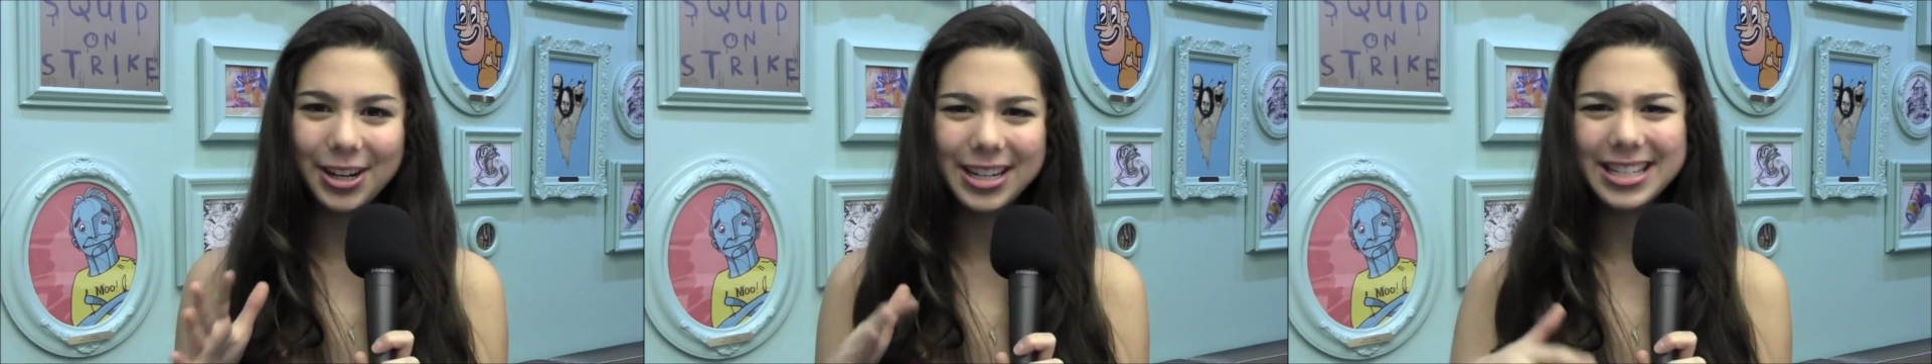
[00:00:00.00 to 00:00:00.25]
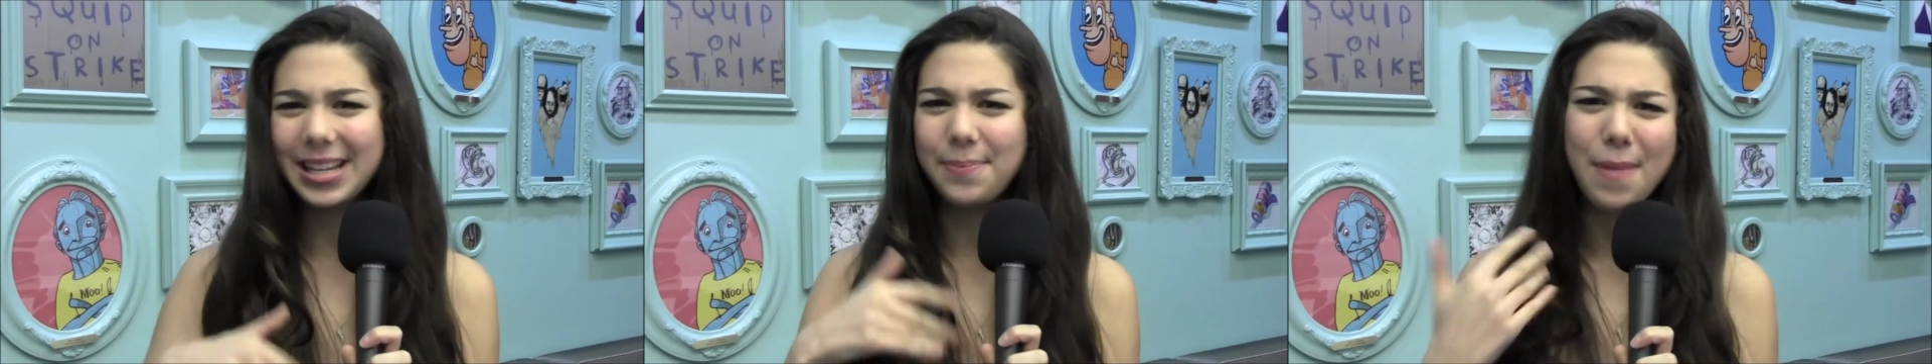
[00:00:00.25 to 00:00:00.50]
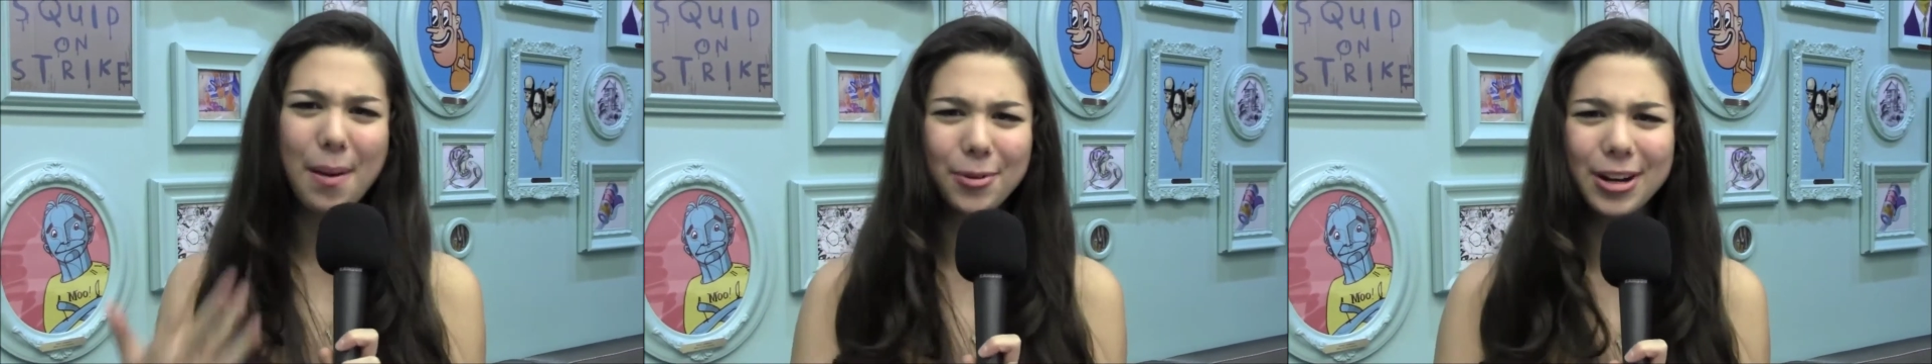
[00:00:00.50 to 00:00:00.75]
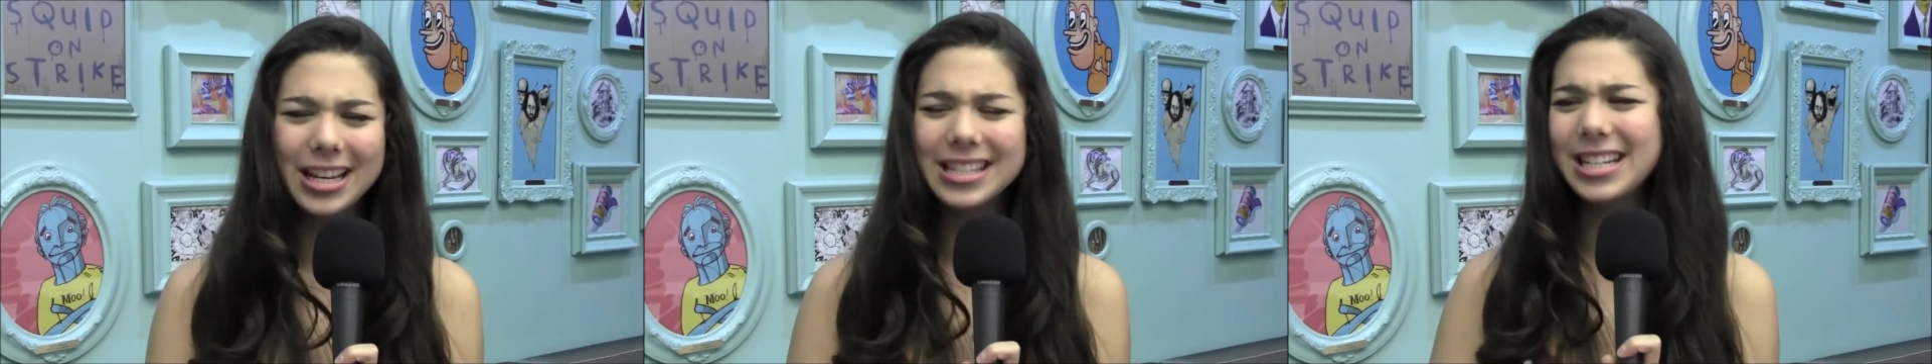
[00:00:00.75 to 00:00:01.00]
and it's like
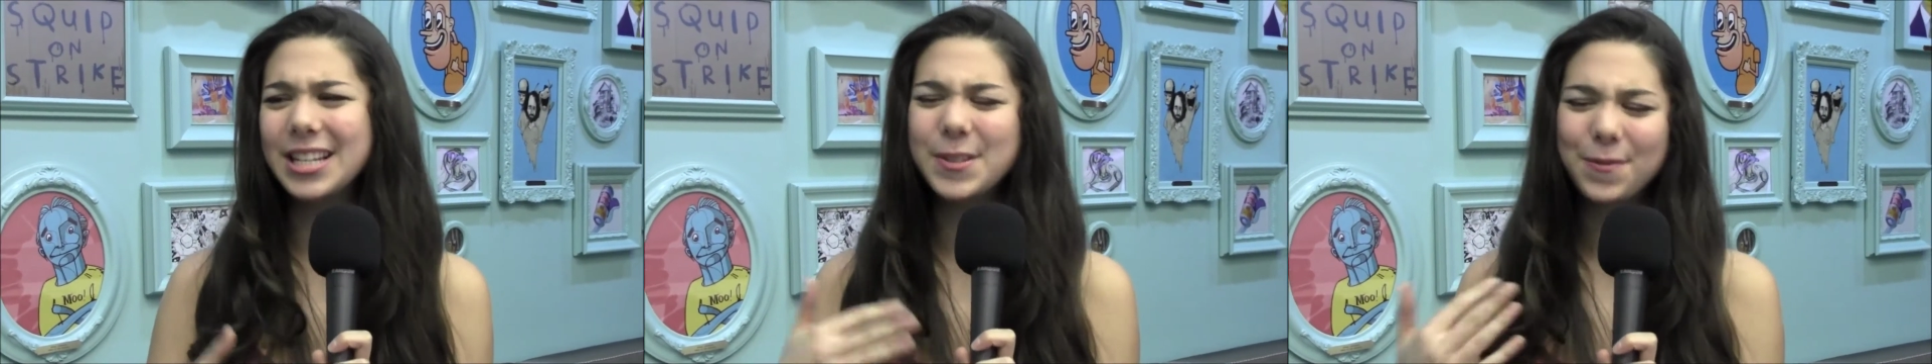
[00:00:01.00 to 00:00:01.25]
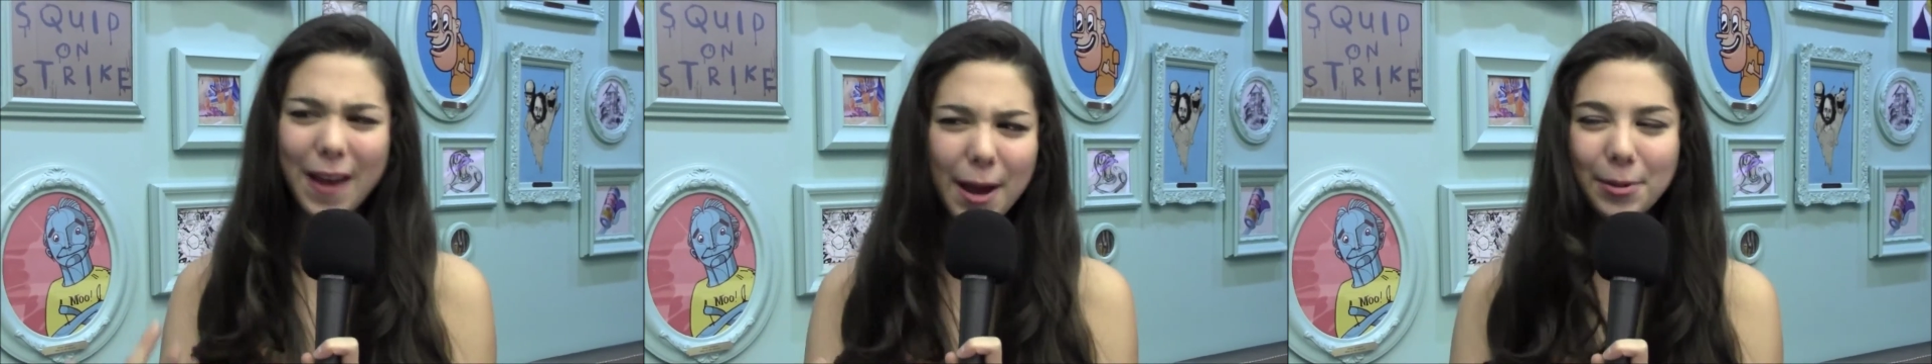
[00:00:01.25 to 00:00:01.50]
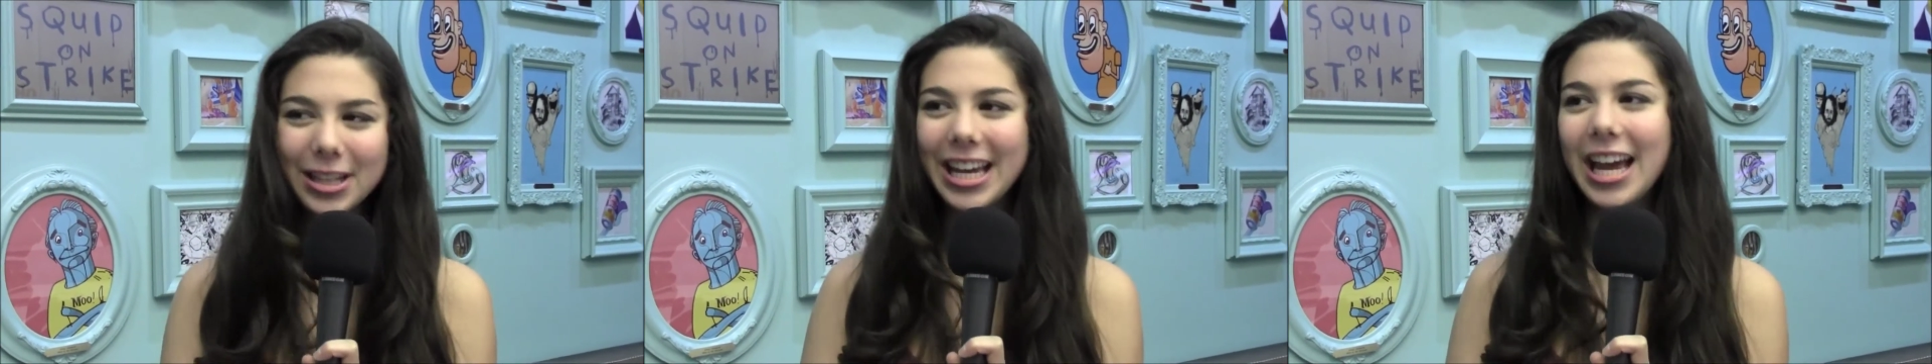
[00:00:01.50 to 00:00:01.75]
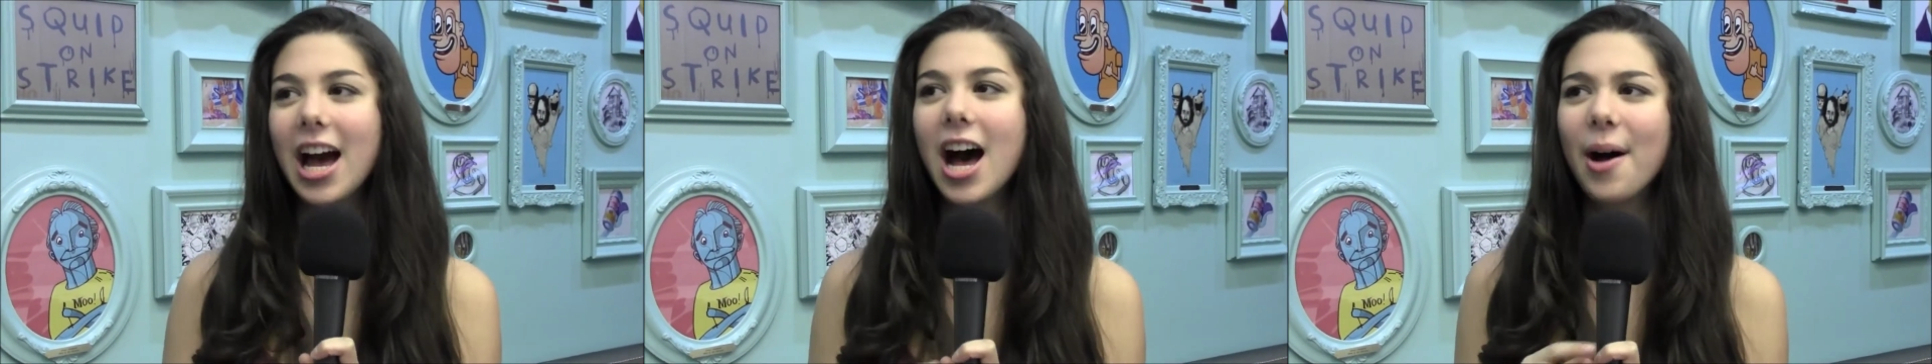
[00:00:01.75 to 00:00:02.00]
memories and it's
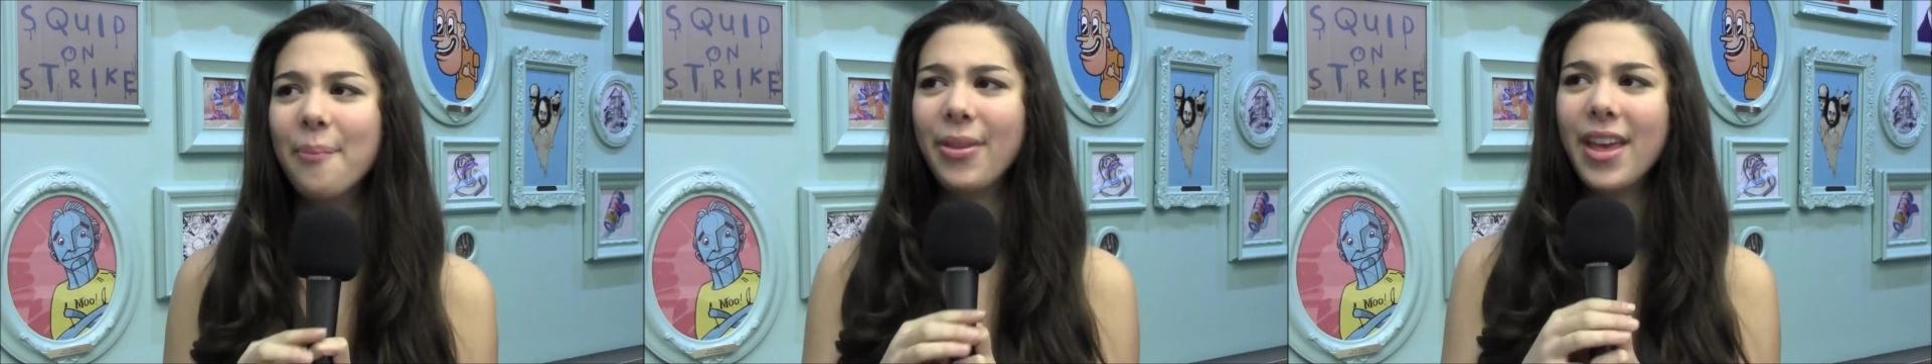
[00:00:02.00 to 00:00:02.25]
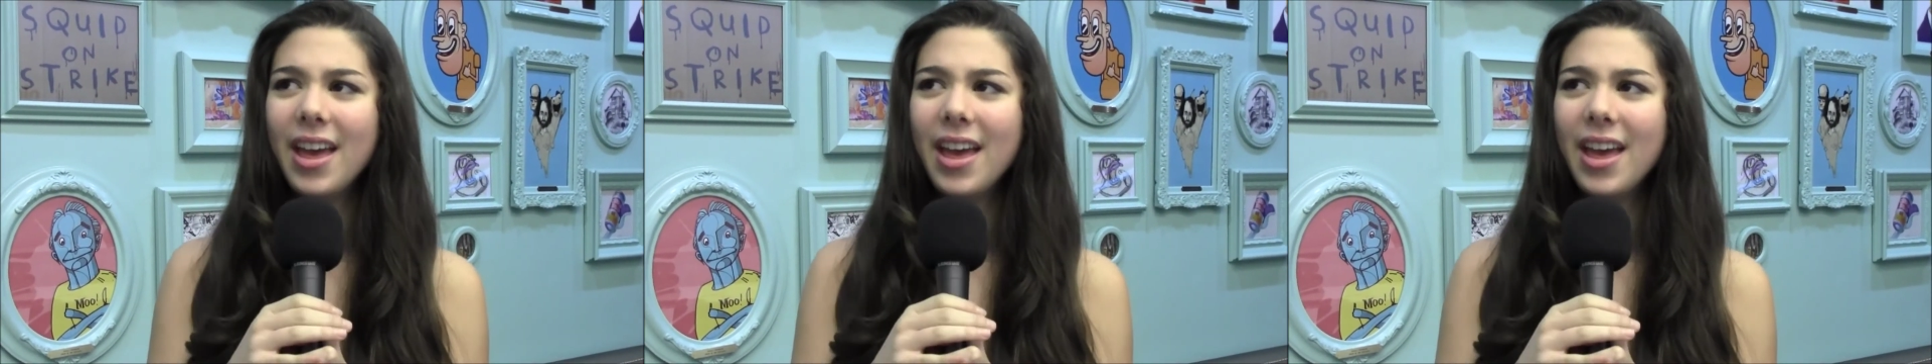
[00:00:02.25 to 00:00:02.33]
family. Um,